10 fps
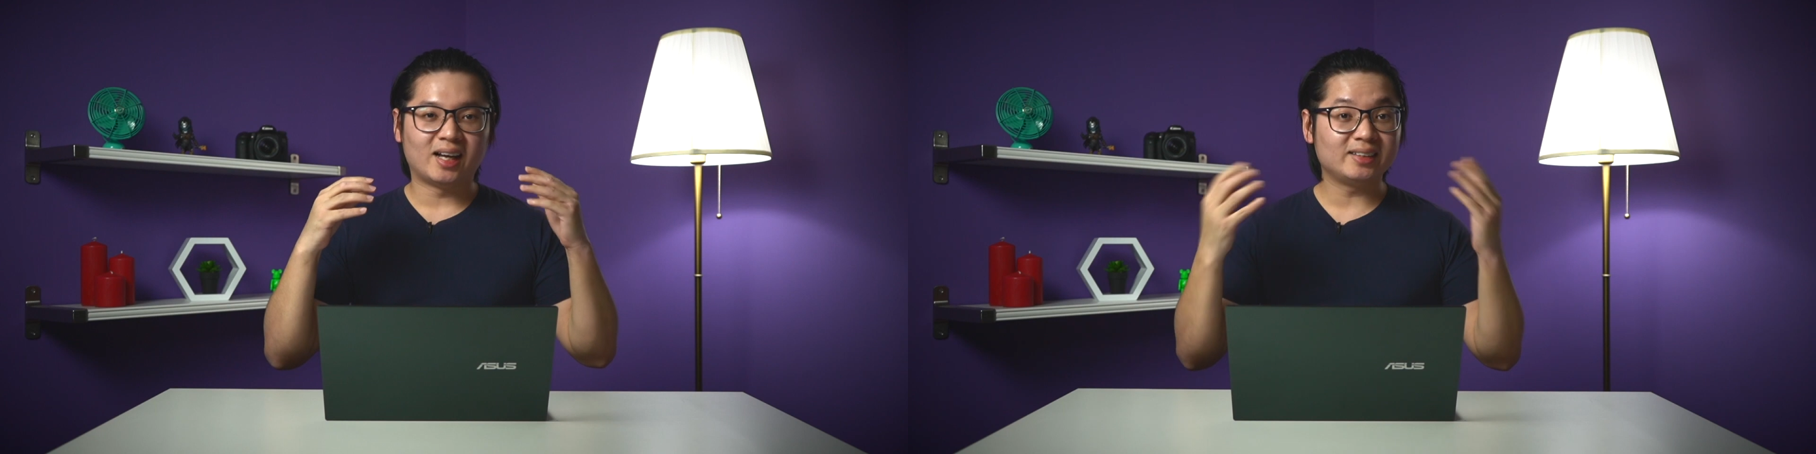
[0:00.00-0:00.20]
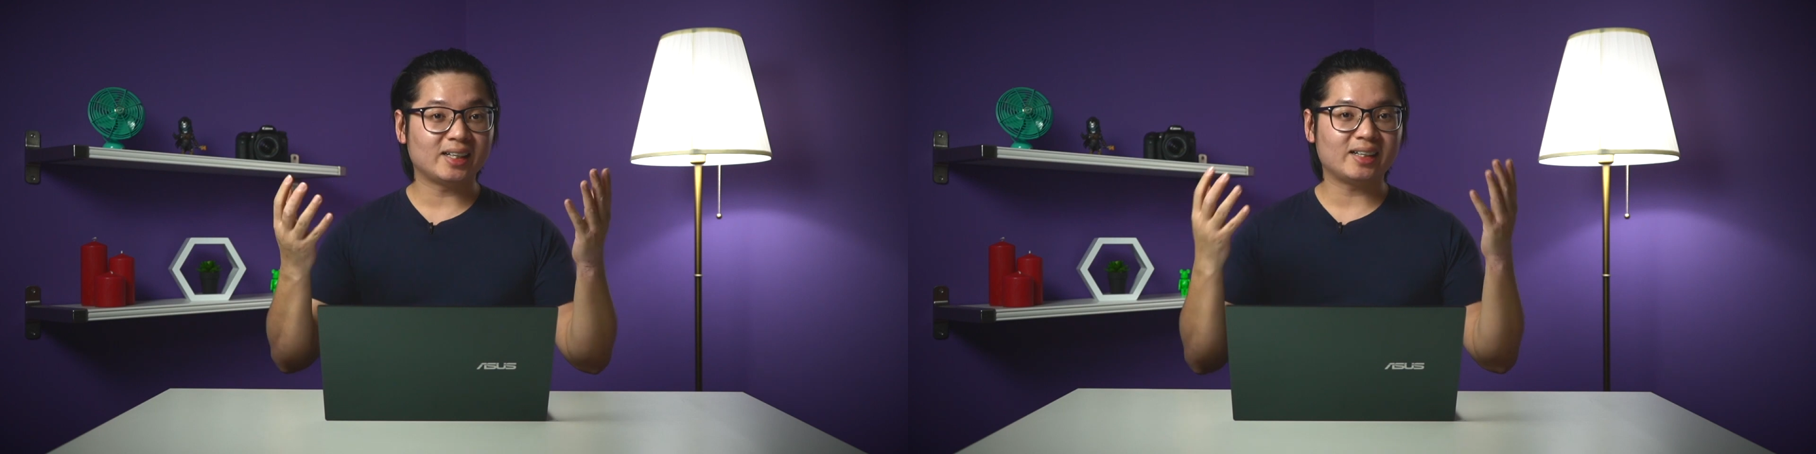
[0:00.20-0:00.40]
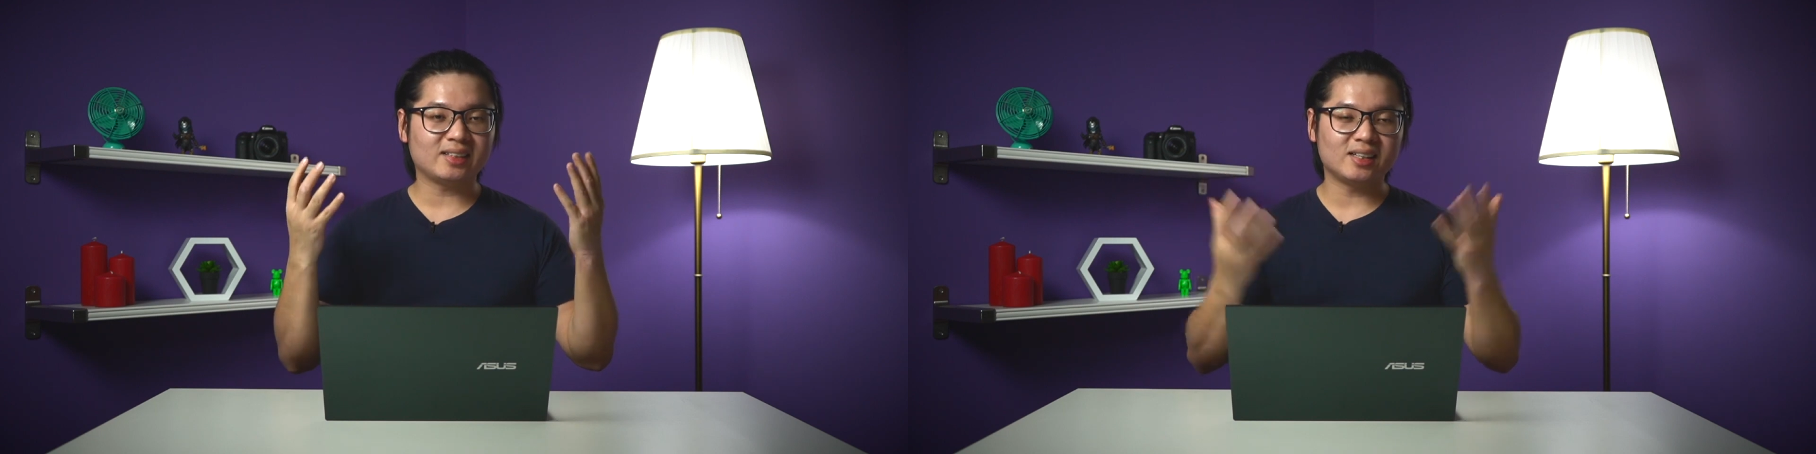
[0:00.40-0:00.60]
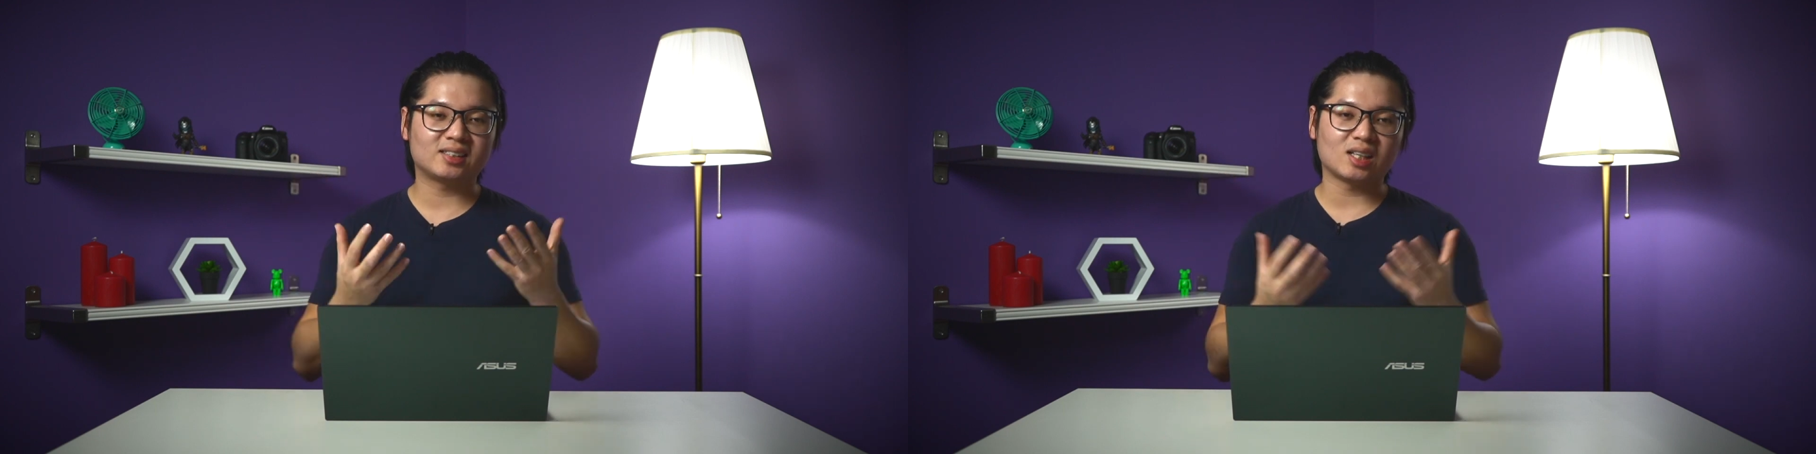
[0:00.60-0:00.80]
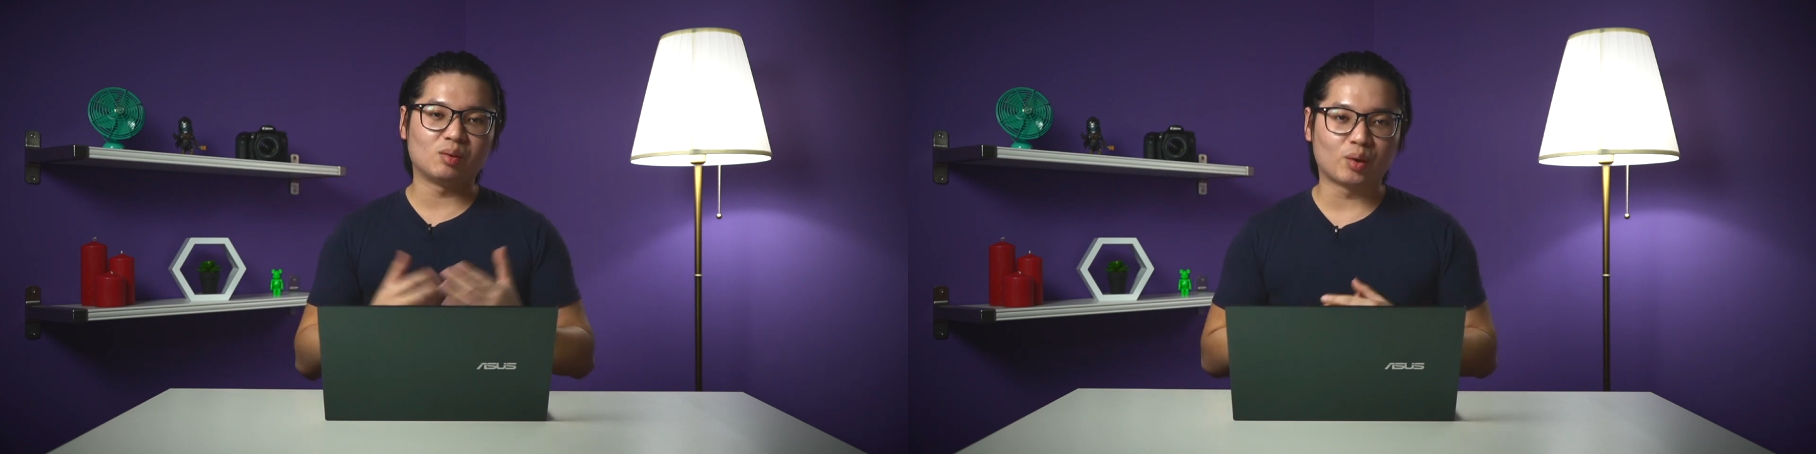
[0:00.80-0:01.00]
And that
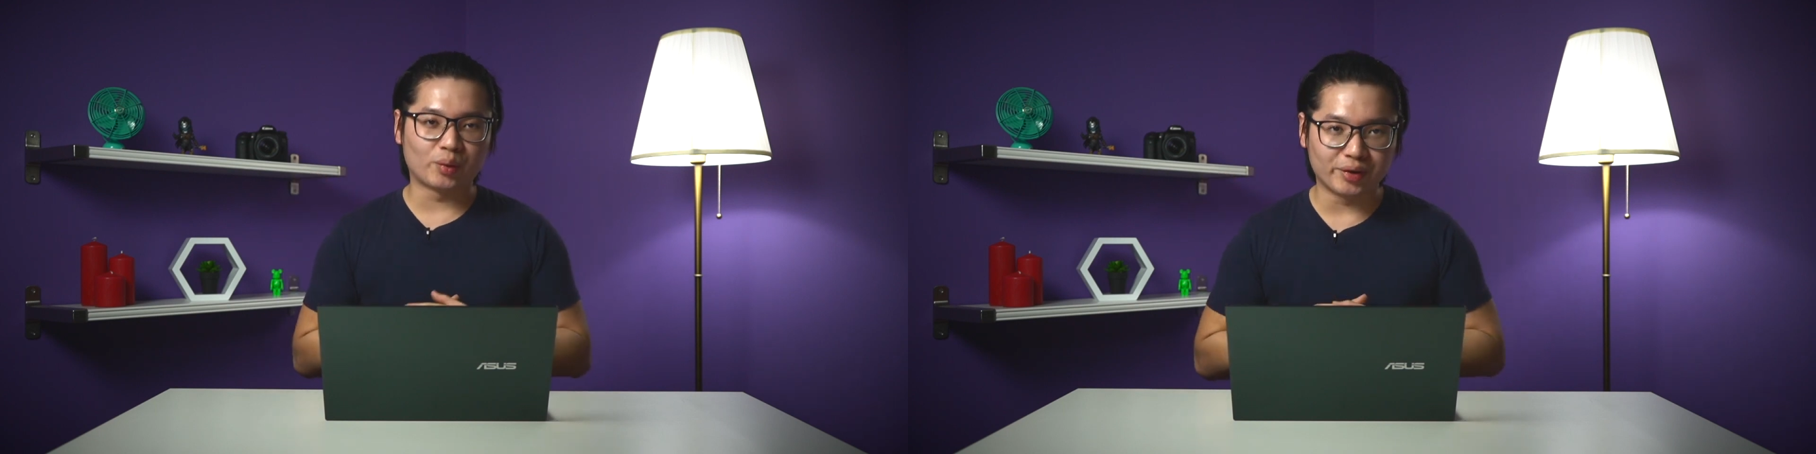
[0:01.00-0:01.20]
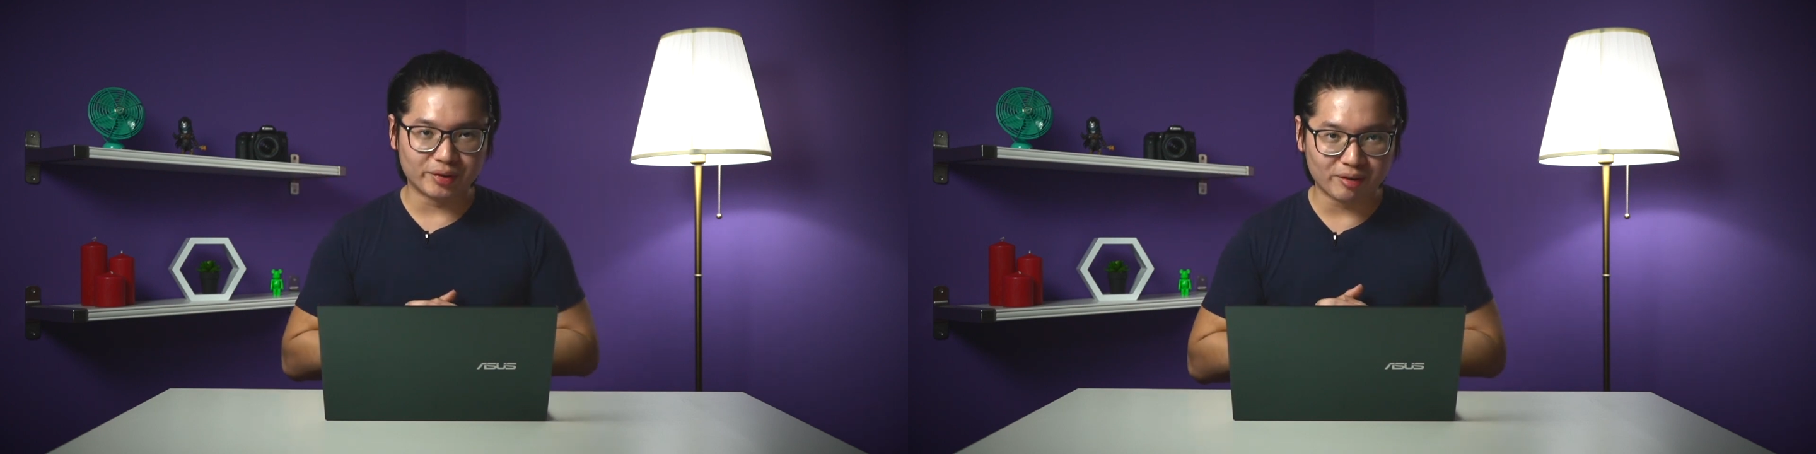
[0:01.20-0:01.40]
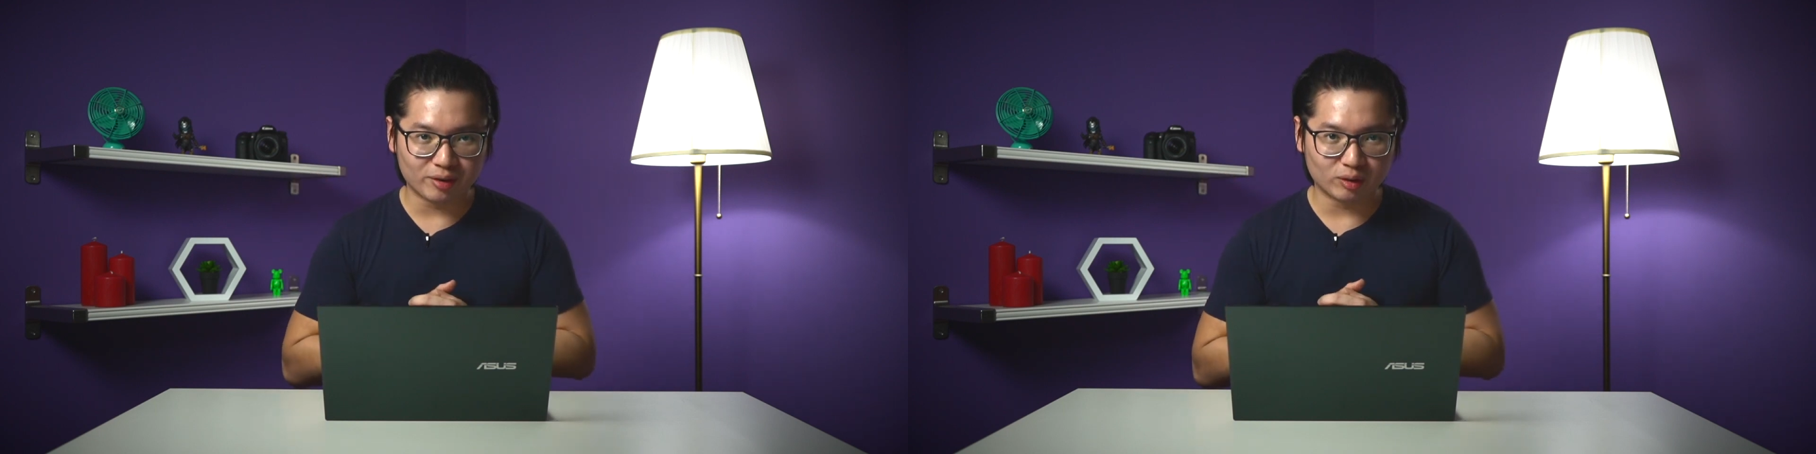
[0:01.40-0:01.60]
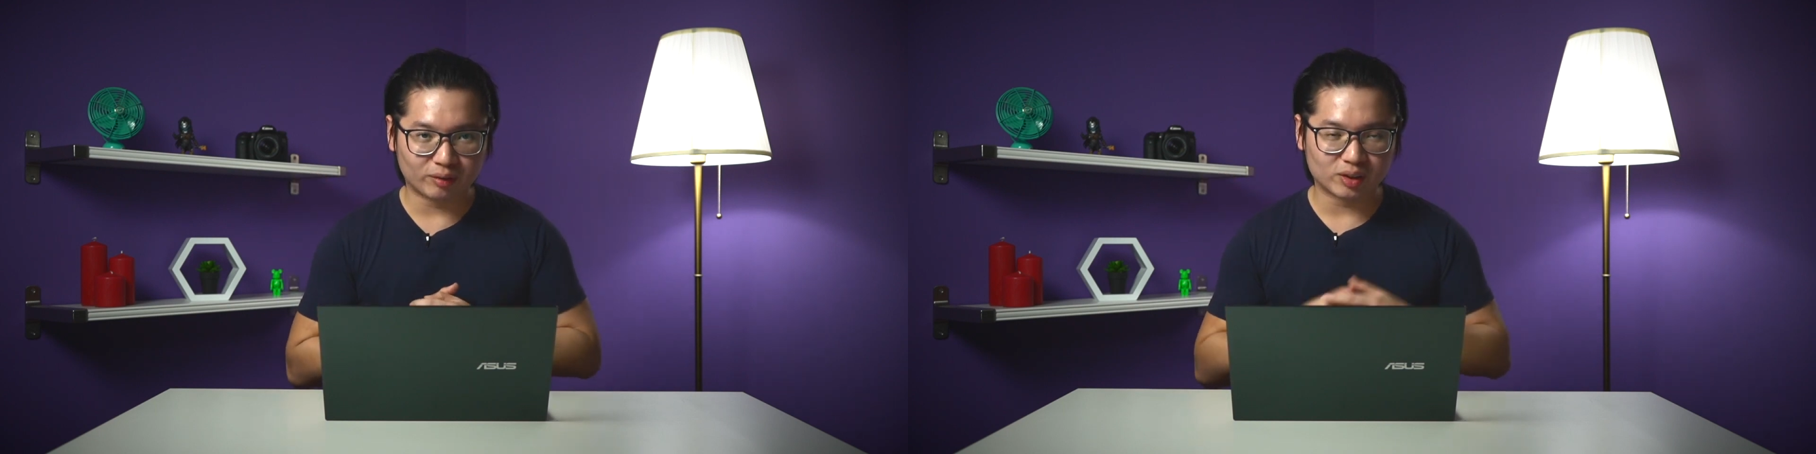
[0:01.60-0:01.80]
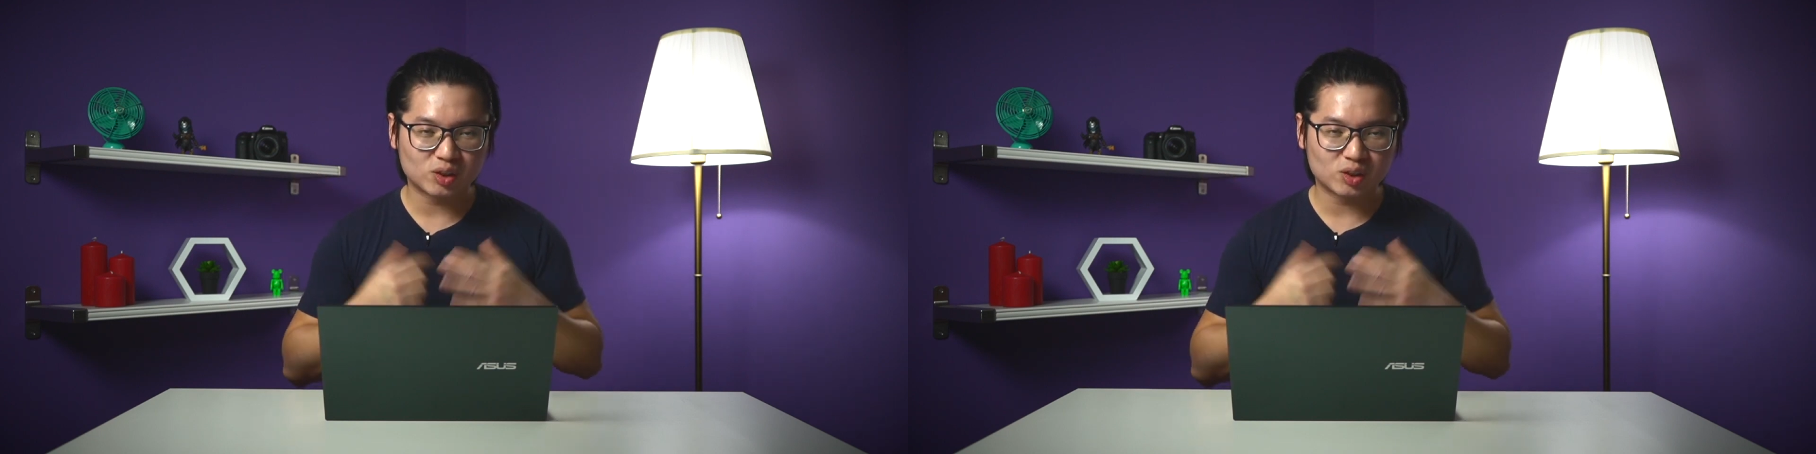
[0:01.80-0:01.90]
is our quick review of the